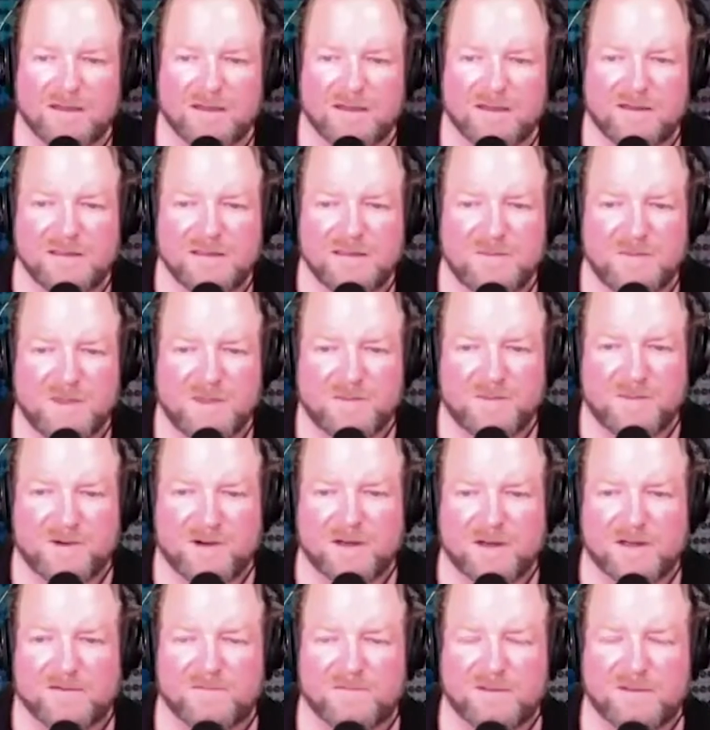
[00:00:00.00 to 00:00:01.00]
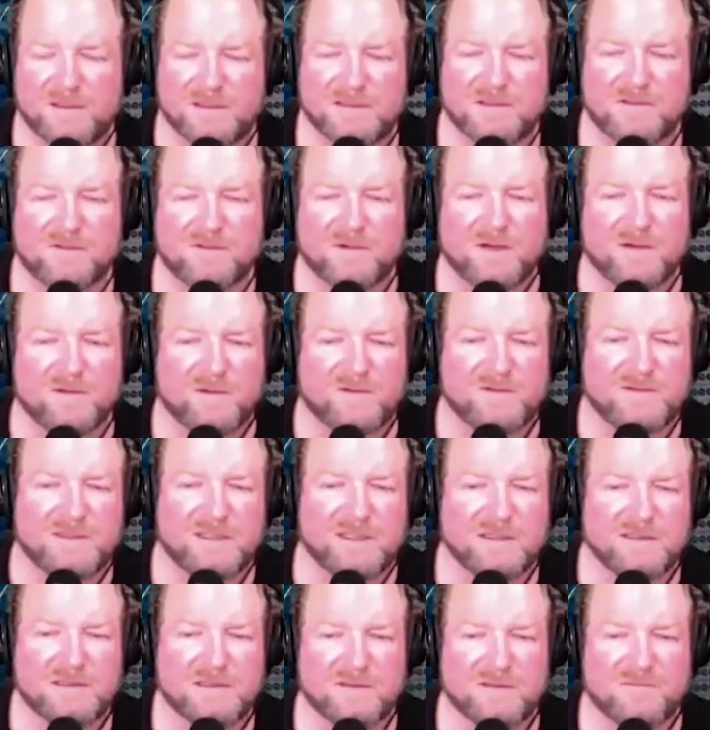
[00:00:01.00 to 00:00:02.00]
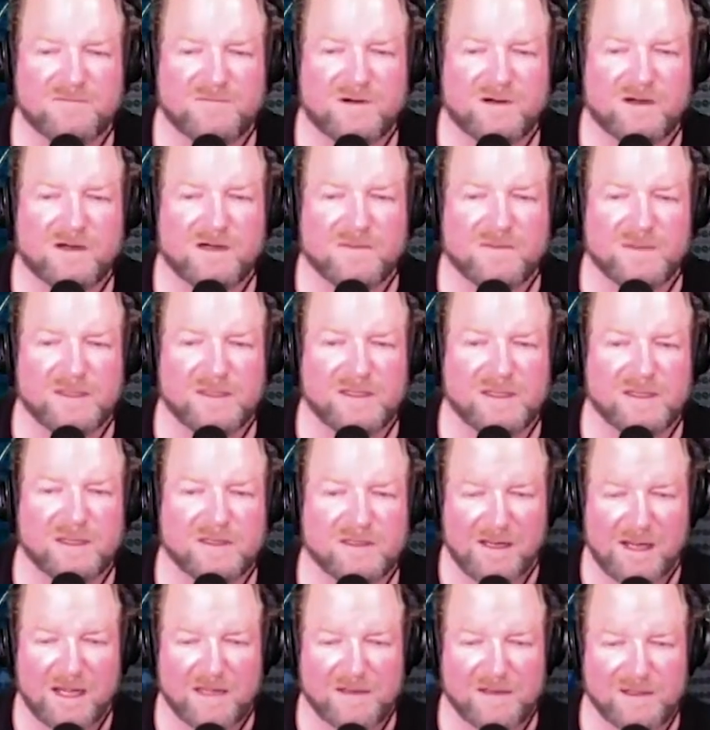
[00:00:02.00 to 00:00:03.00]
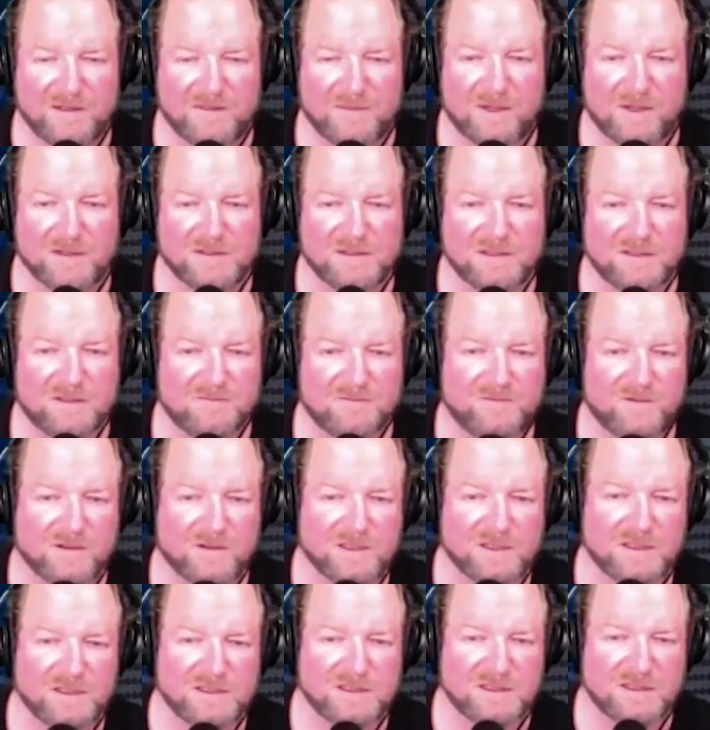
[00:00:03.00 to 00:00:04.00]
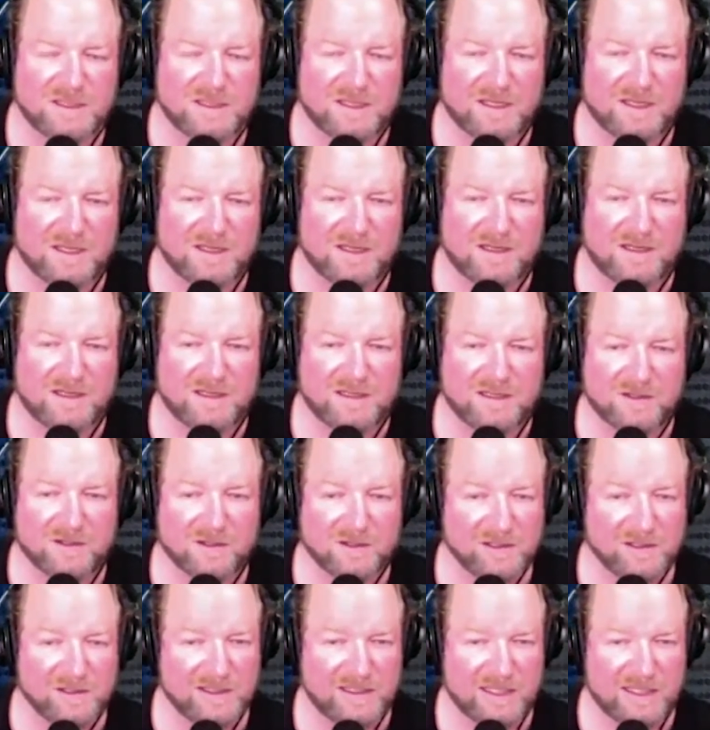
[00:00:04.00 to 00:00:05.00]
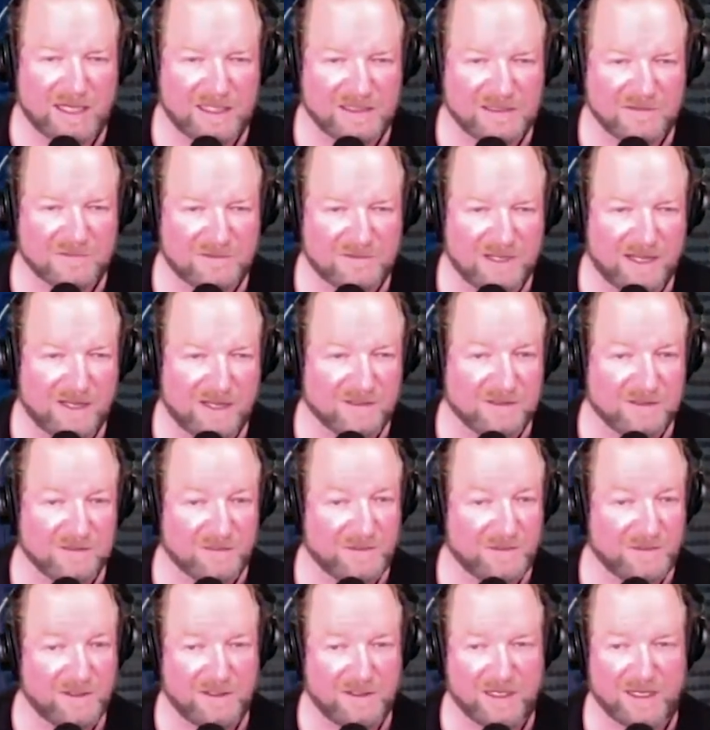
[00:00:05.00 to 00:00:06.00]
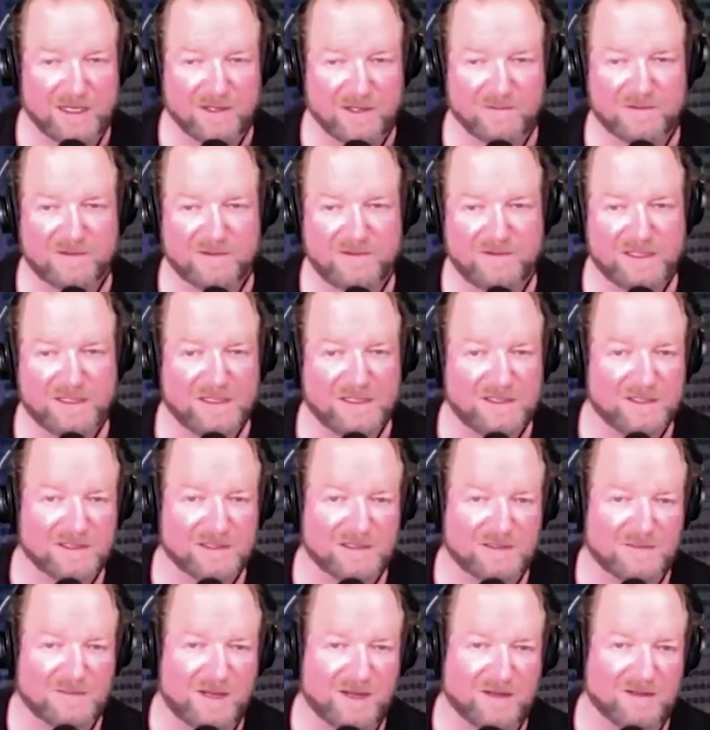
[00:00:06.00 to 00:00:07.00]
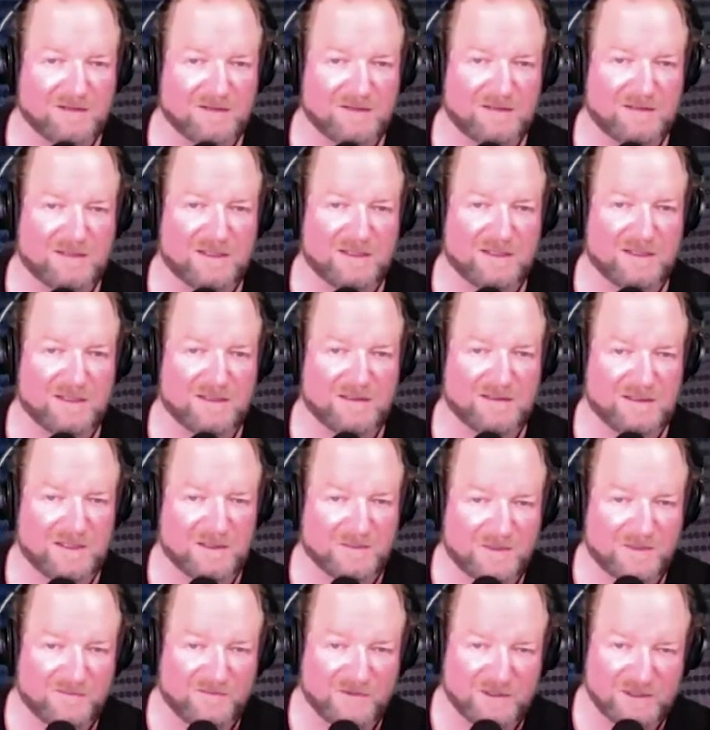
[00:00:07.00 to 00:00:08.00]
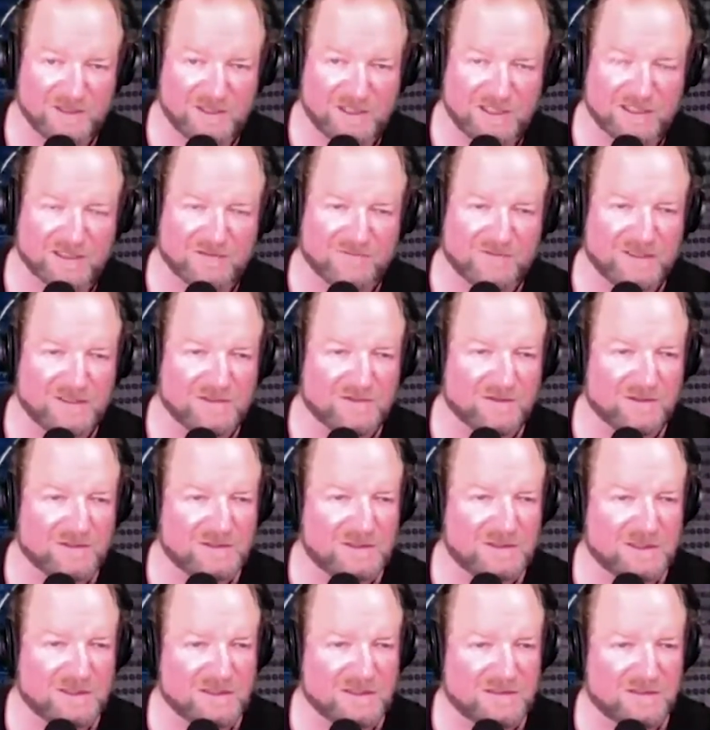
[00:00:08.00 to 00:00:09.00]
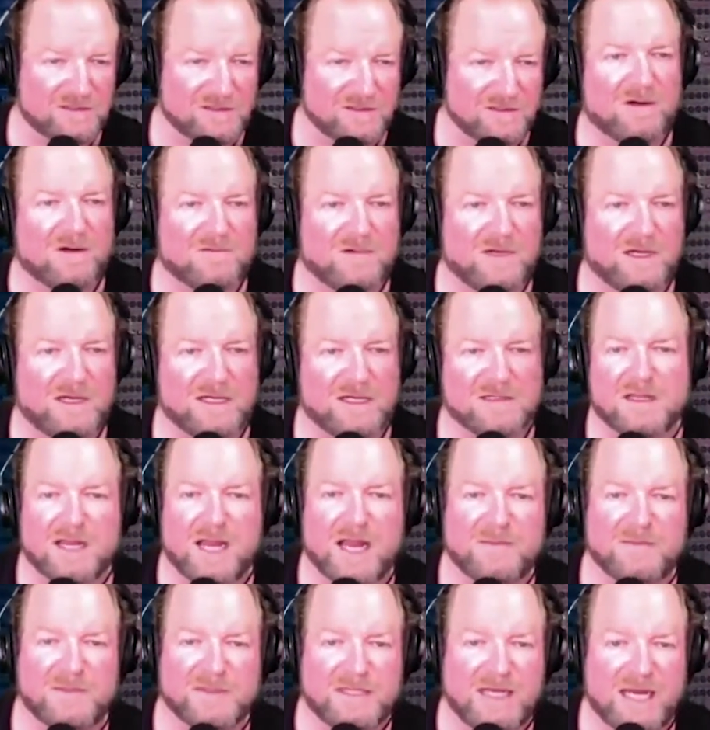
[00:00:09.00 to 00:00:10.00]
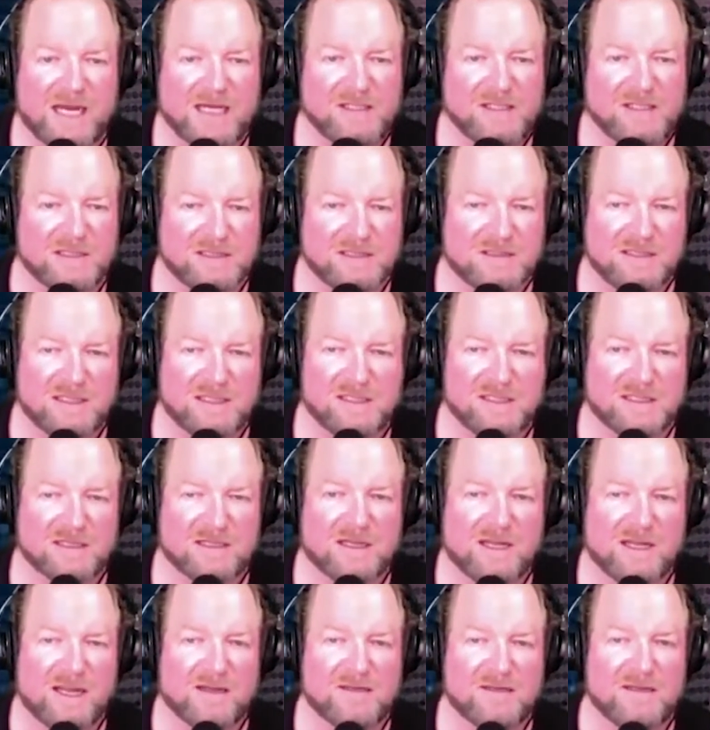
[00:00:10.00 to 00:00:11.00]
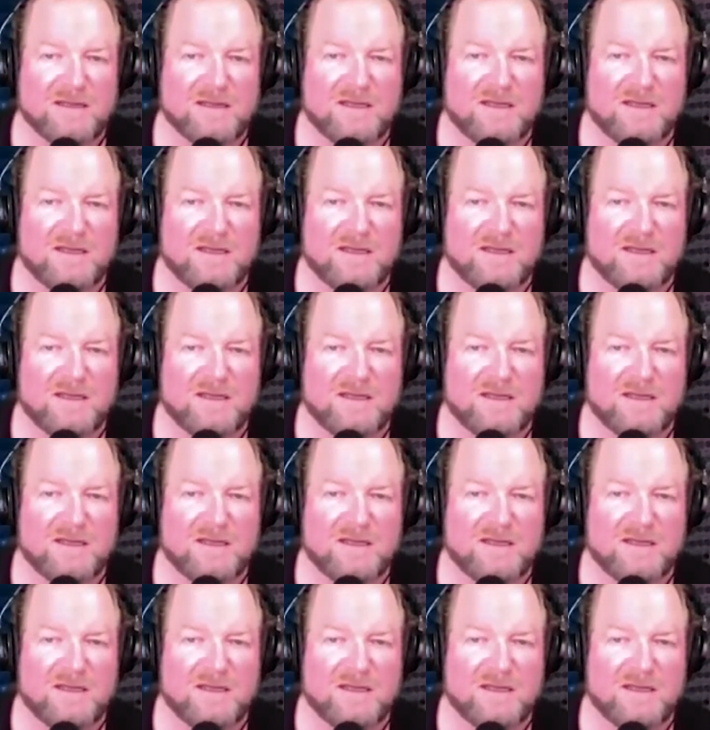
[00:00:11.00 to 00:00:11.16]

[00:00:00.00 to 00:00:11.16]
that's a big part of the story we've seen so far. I mean, I think most of the focus in the early days of cloud computing were really just about provisioning the resources or running applications in the cloud.